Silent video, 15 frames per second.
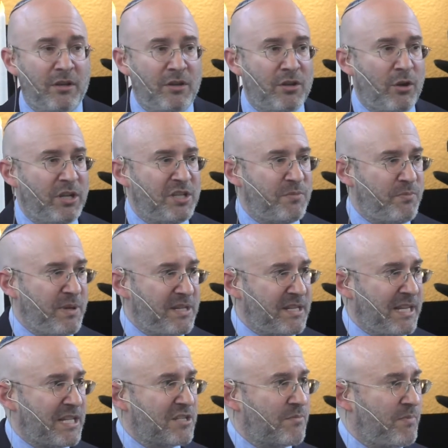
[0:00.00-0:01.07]
he speaks
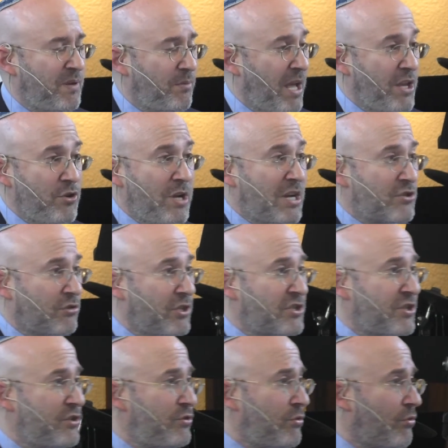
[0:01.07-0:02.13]
against people, hey, you guys are
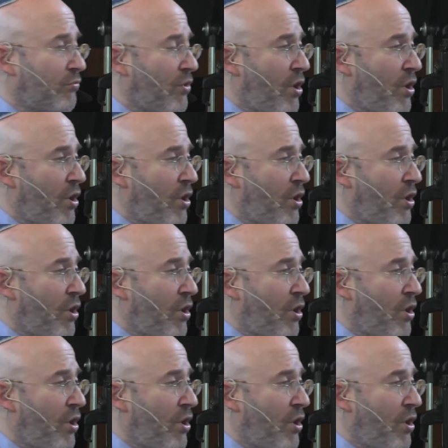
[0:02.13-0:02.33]
listening to the